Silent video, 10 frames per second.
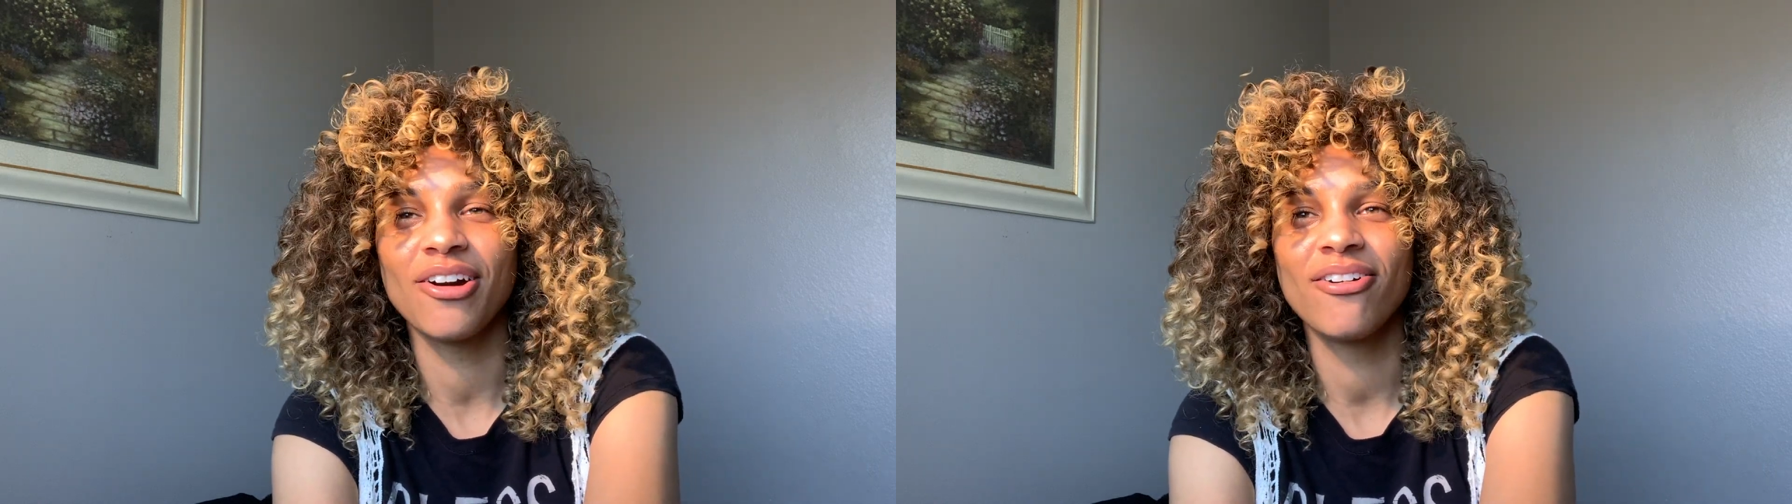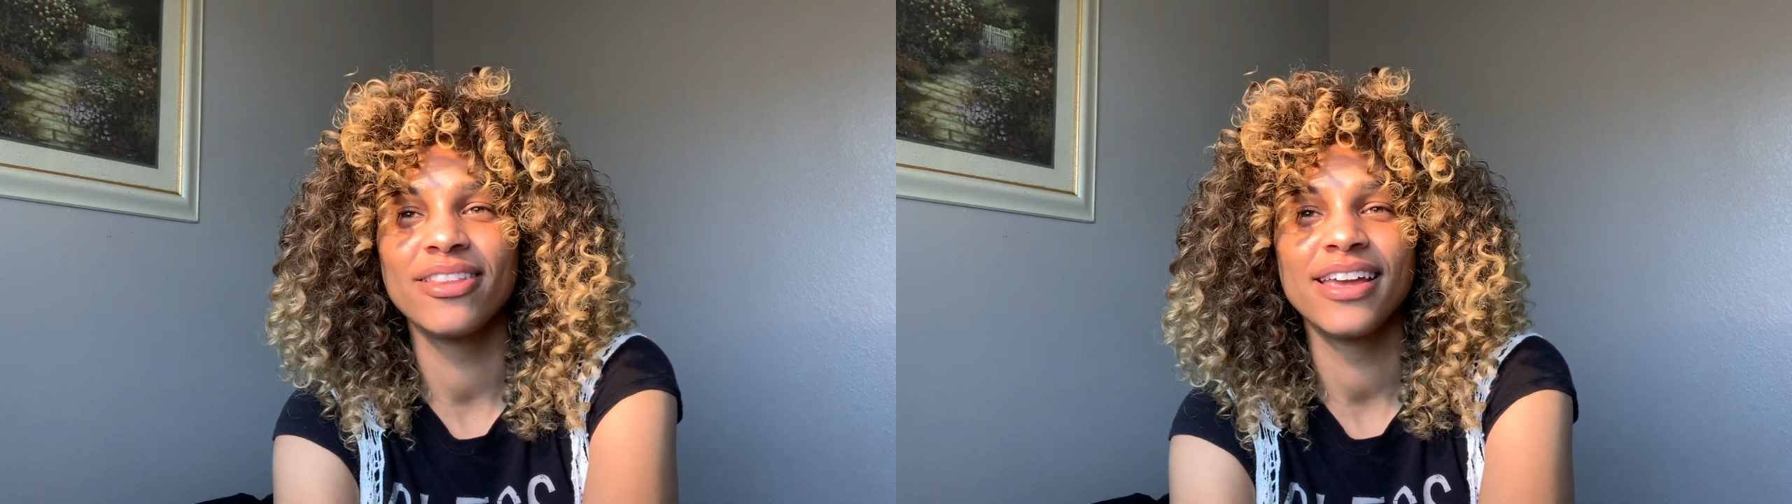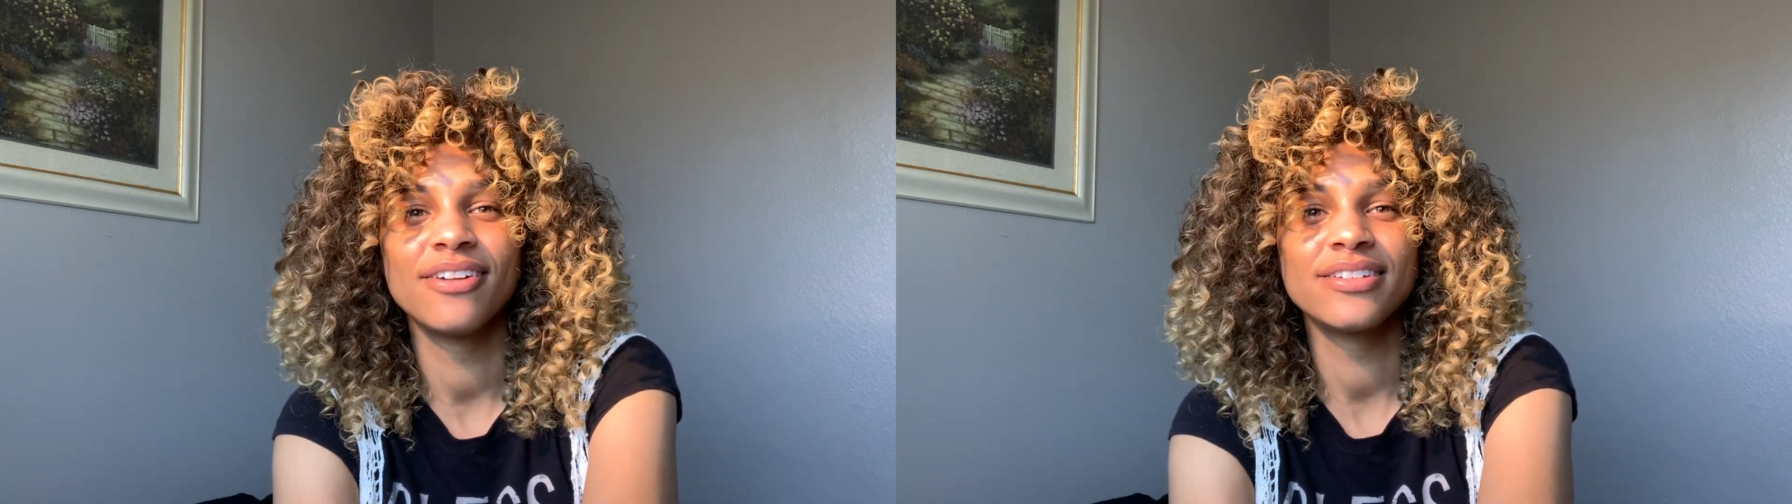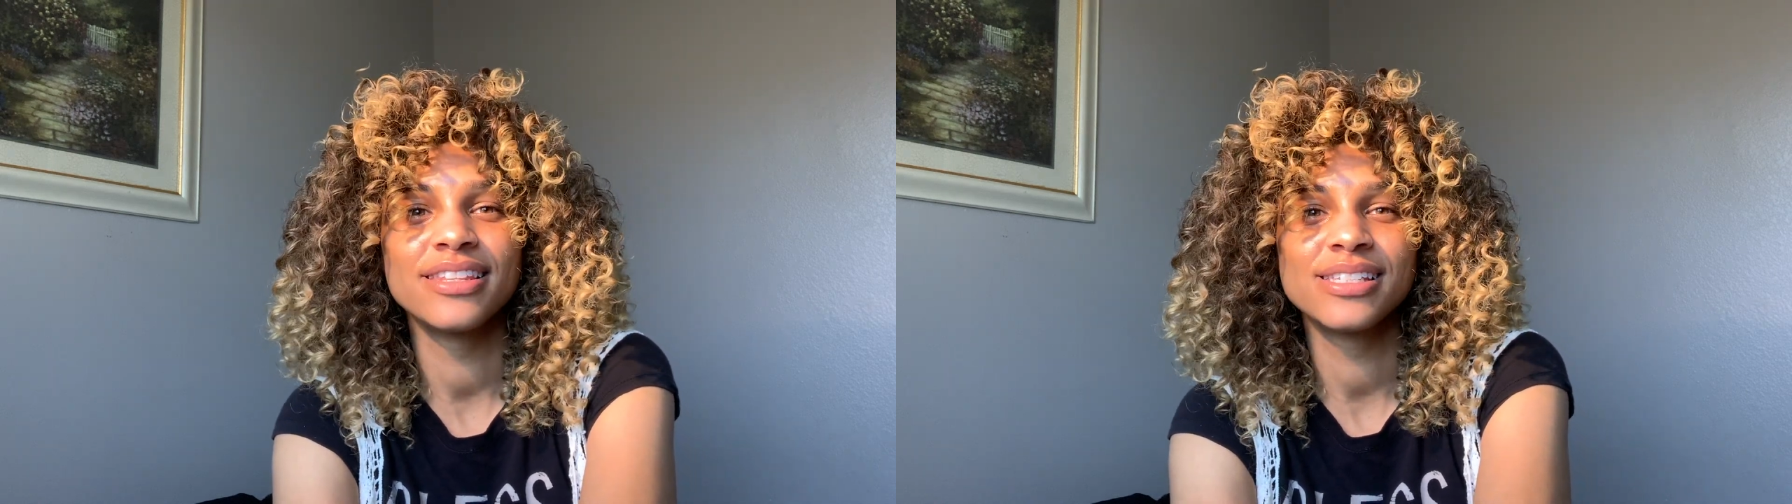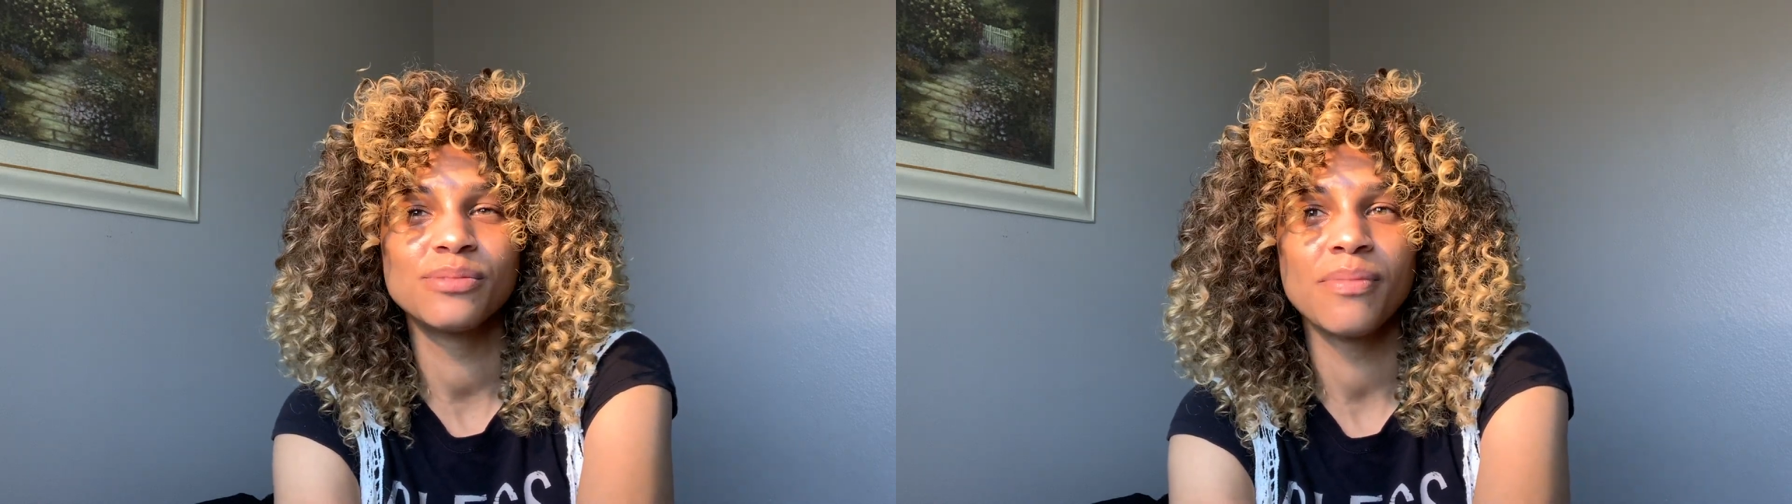Go in there with
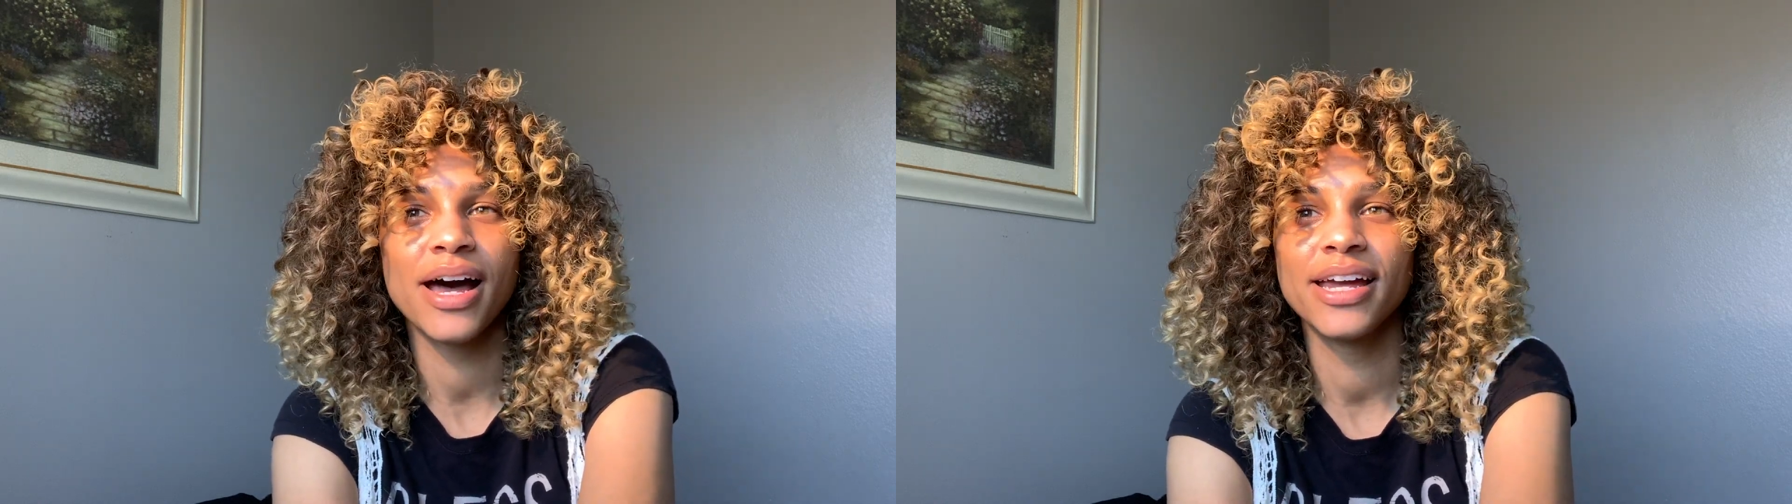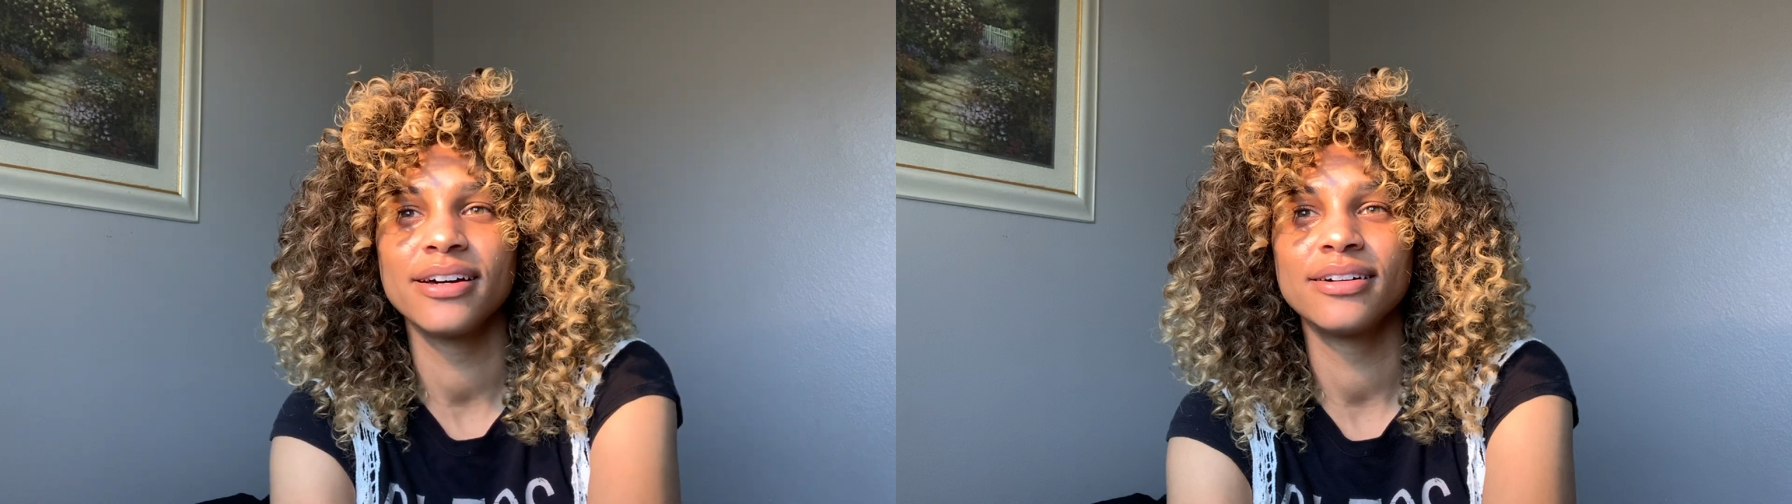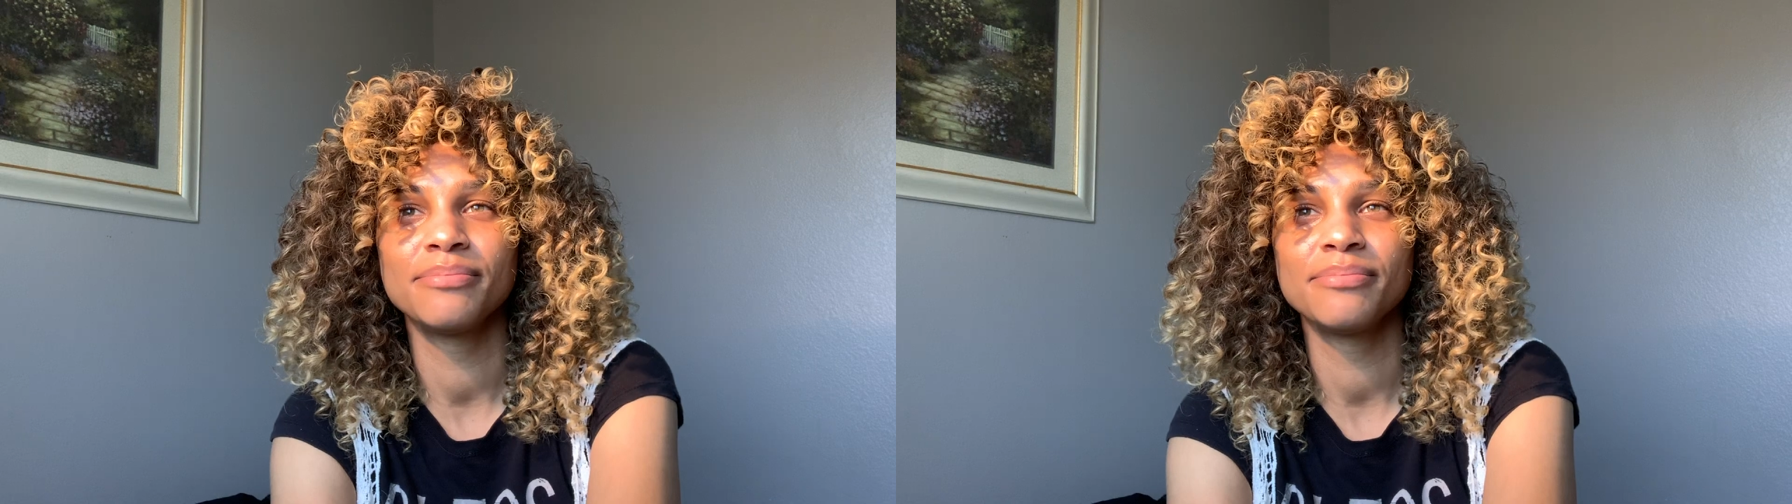a smile,